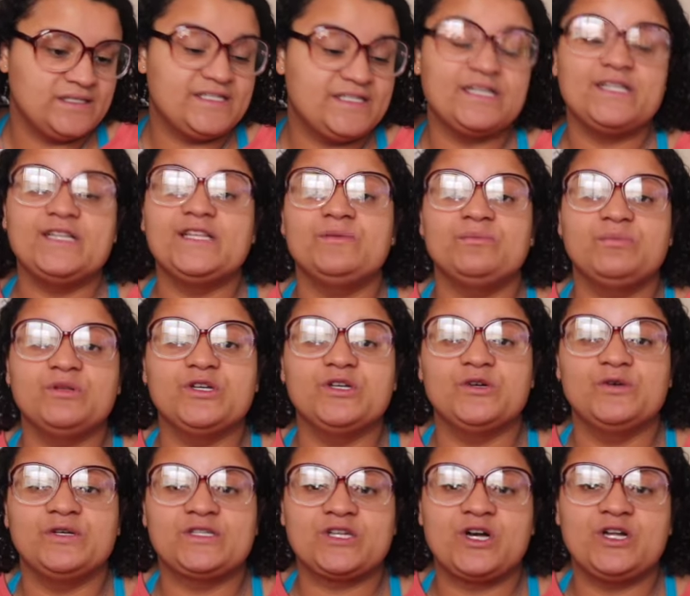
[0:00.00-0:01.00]
Dylan
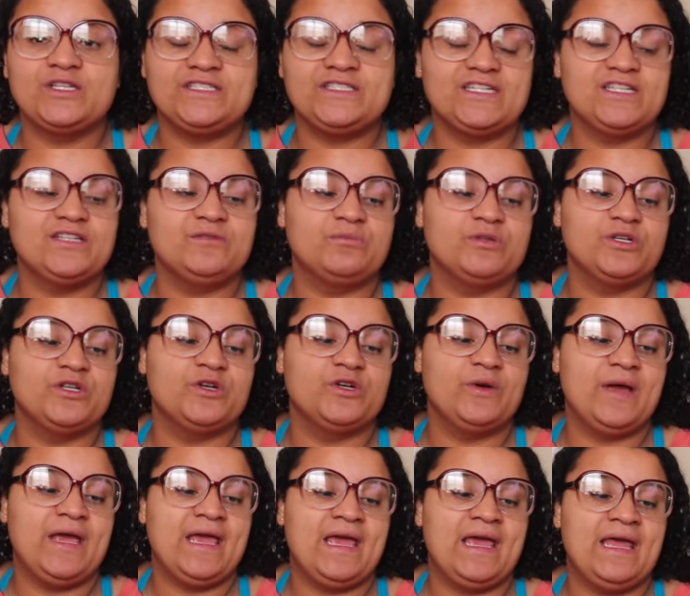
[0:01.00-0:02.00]
Blue. It's called Dylan
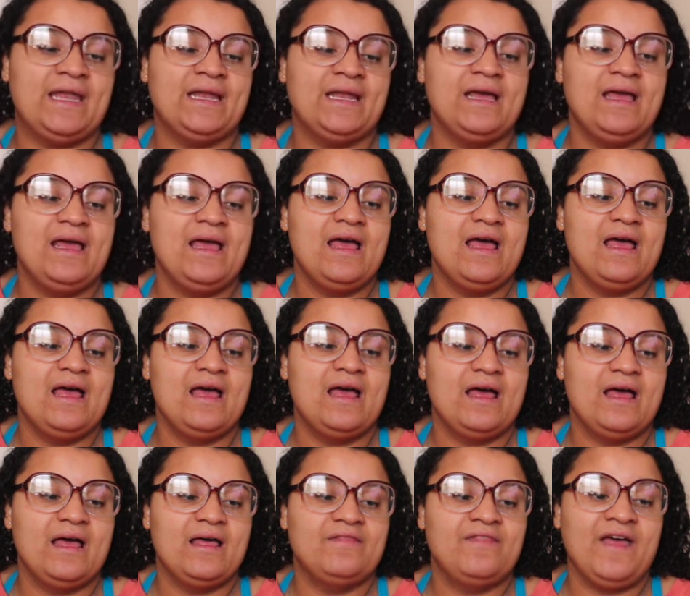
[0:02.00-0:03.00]
Blue,
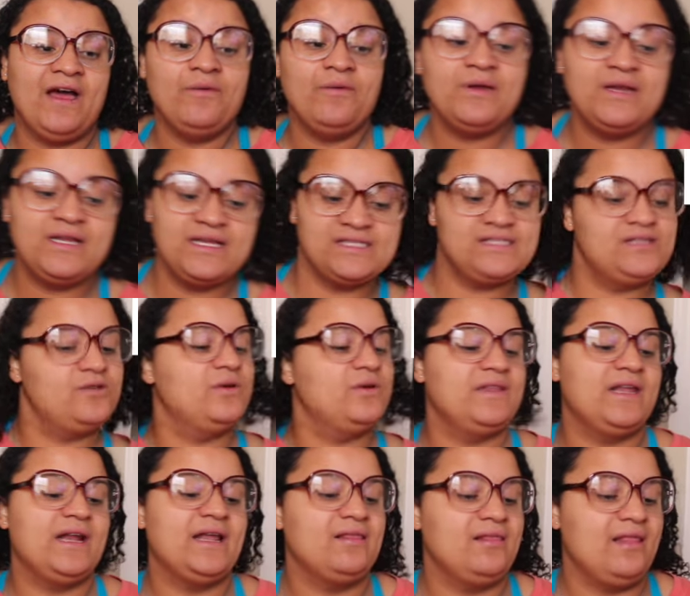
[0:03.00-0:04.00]
and that one is the one
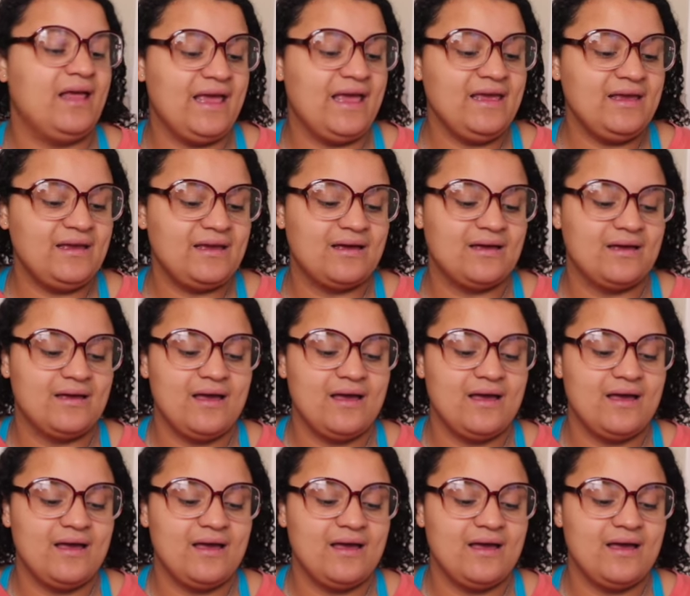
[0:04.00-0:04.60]
that I like.